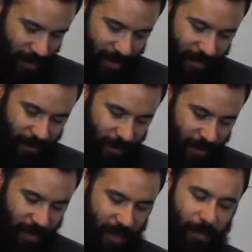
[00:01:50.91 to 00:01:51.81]
I'll have to
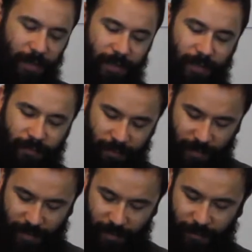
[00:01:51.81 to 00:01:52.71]
look it up. I'll leave
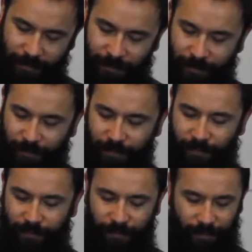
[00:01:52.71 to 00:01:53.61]

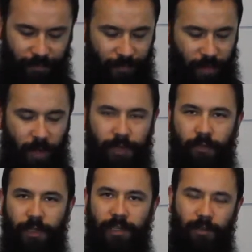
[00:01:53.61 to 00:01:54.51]

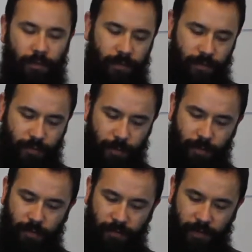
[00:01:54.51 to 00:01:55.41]
a link to it in the
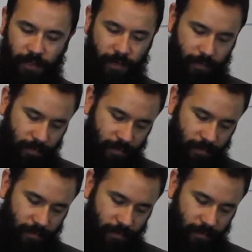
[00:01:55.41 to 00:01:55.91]
description of the video.